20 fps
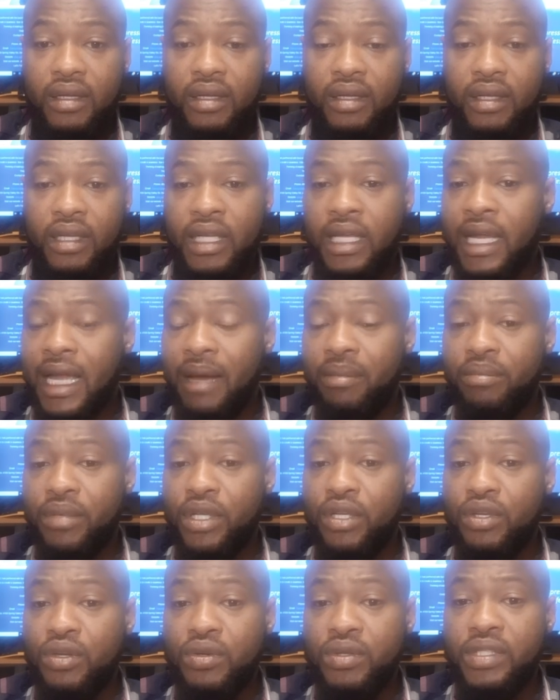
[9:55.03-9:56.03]
It can be
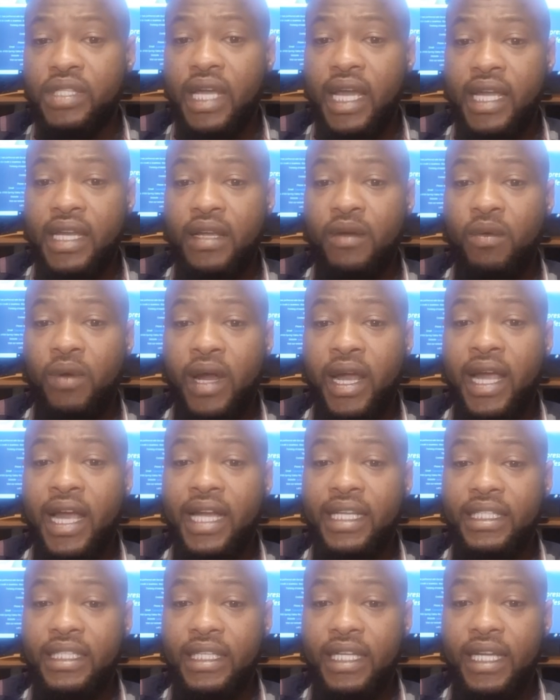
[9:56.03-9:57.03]
used anywhere
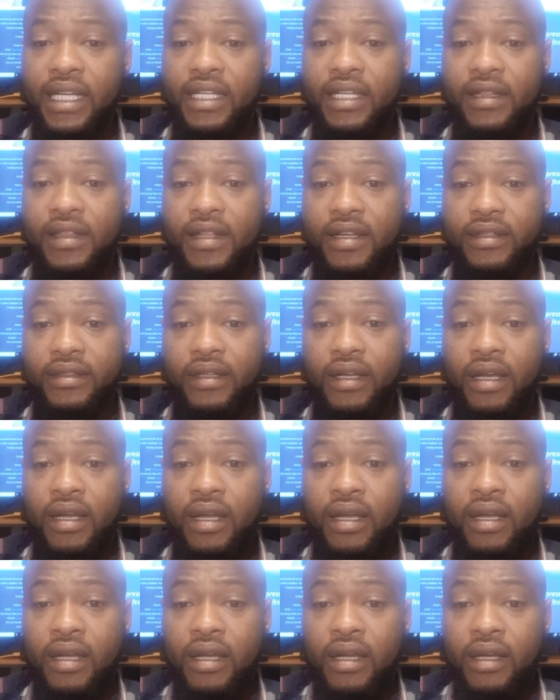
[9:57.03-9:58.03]
and in anything.
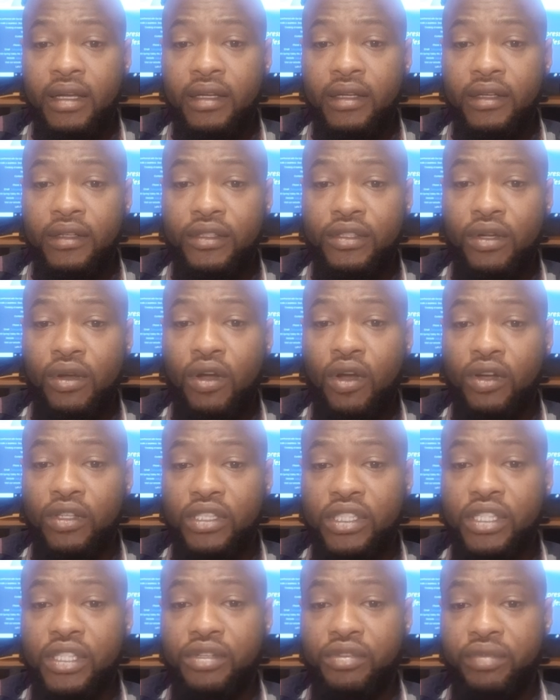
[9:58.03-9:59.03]
So
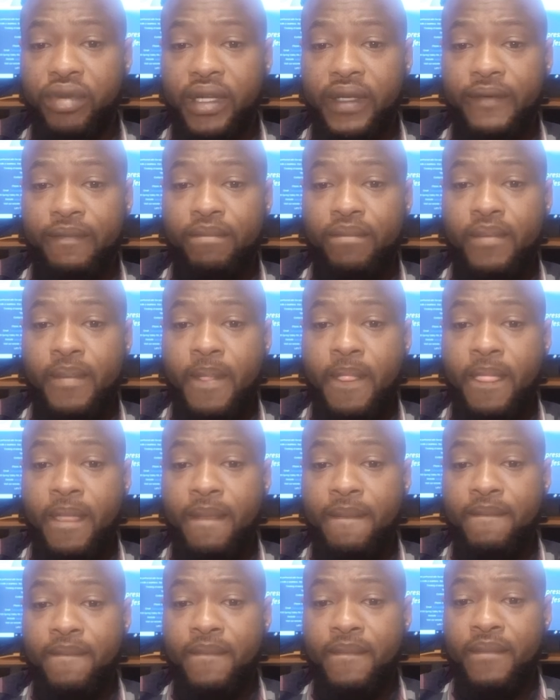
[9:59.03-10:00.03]
considering
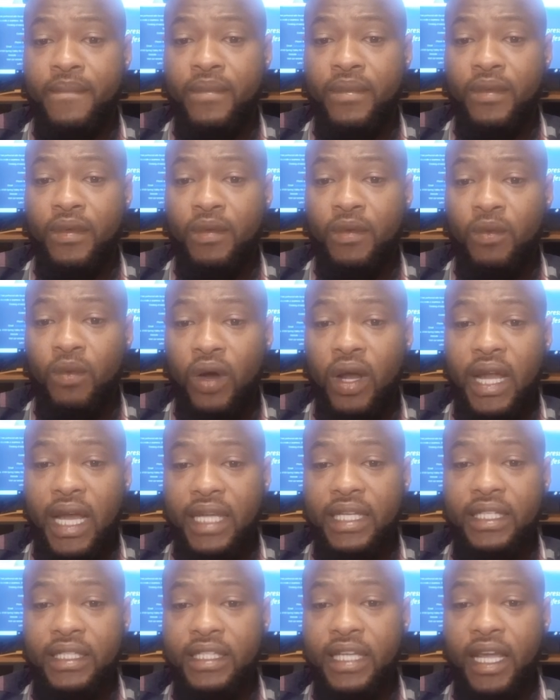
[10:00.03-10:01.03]
what are
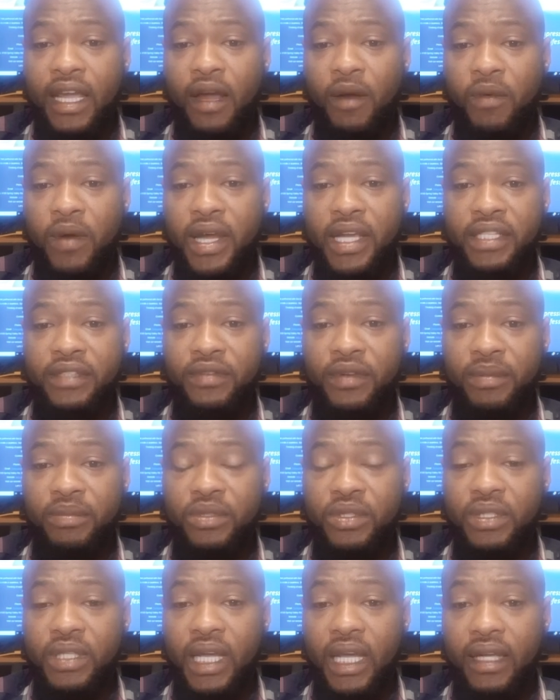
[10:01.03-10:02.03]
the takeaways from
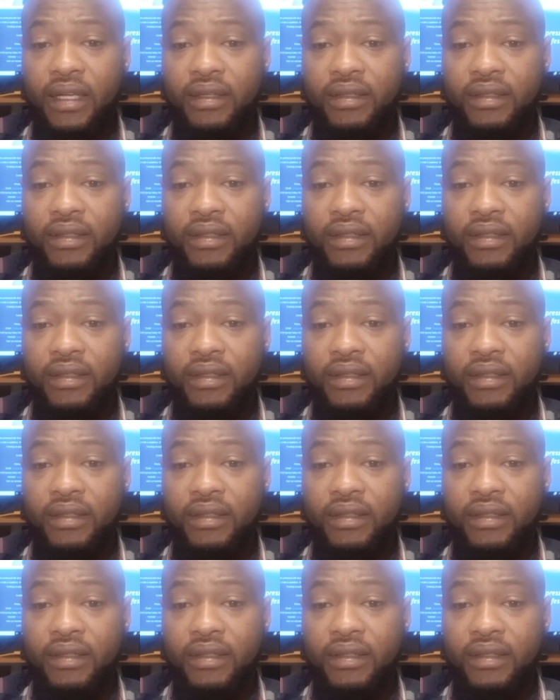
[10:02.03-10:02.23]
today?